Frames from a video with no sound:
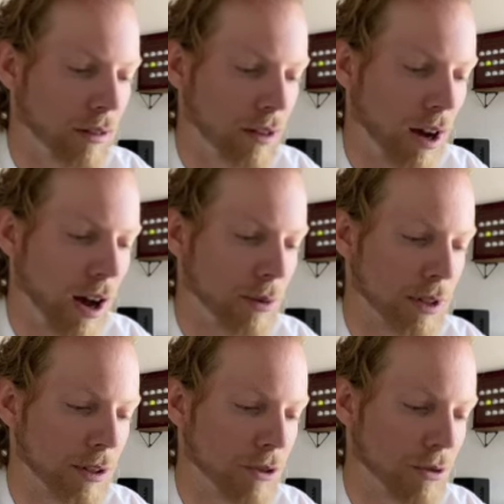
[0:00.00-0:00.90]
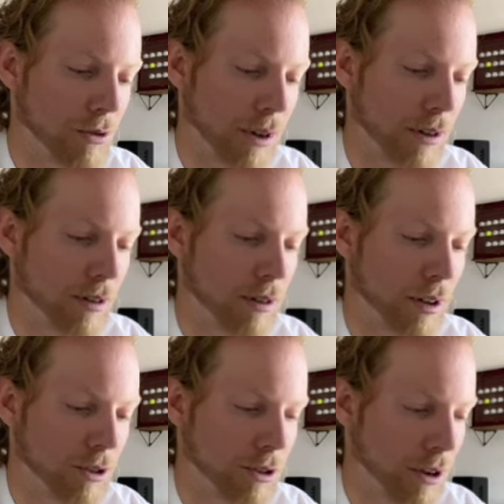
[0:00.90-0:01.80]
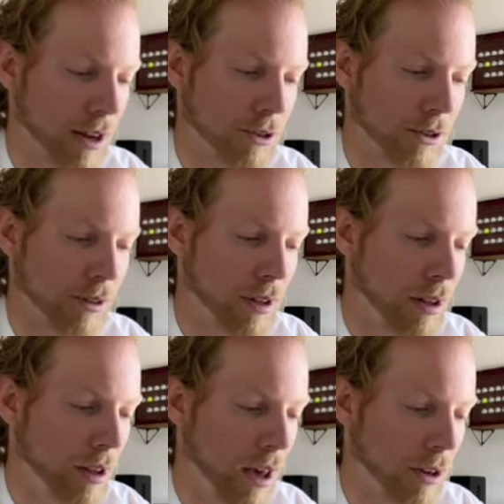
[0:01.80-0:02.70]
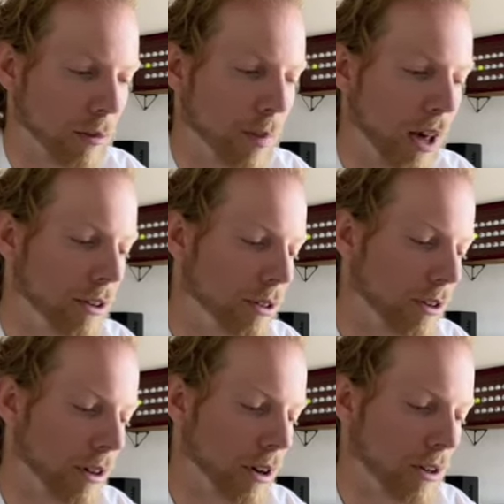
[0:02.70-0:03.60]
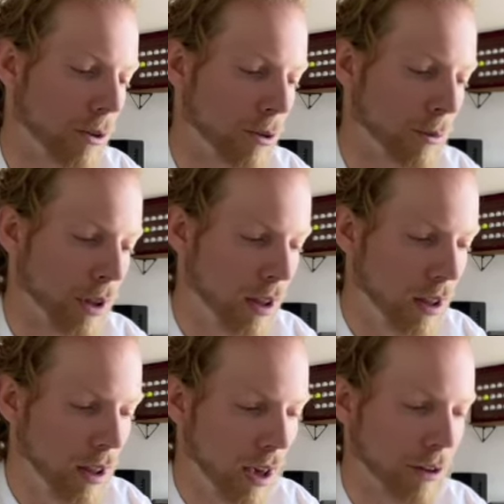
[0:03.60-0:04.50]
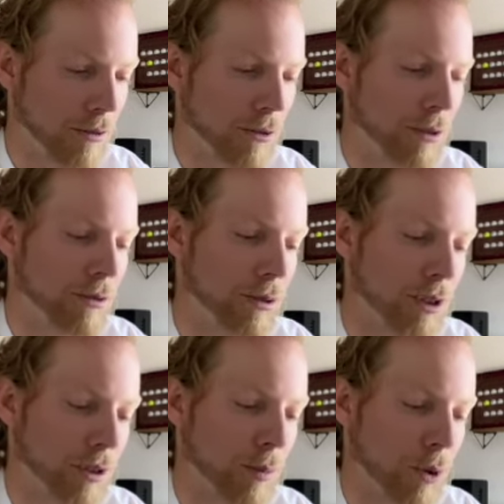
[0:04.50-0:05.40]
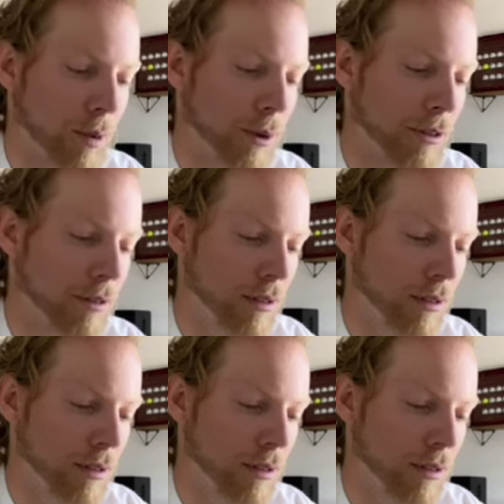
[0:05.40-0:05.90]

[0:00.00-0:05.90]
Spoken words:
I was an intruder, a stranger, a competitor in our home, and a fearful disappointment.